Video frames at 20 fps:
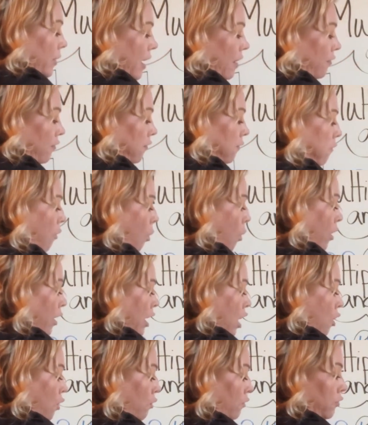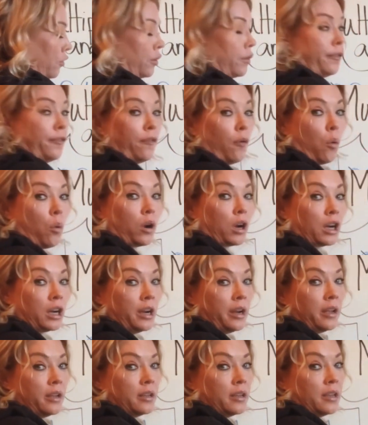have 4 over 4.
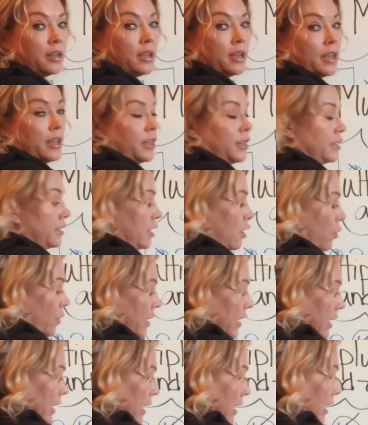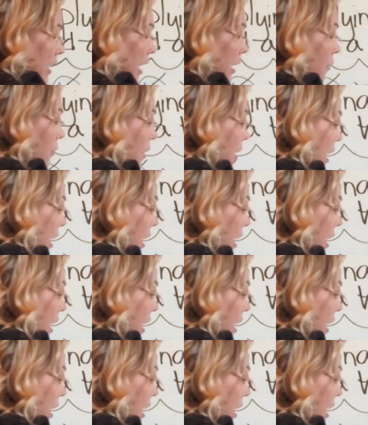So again, I went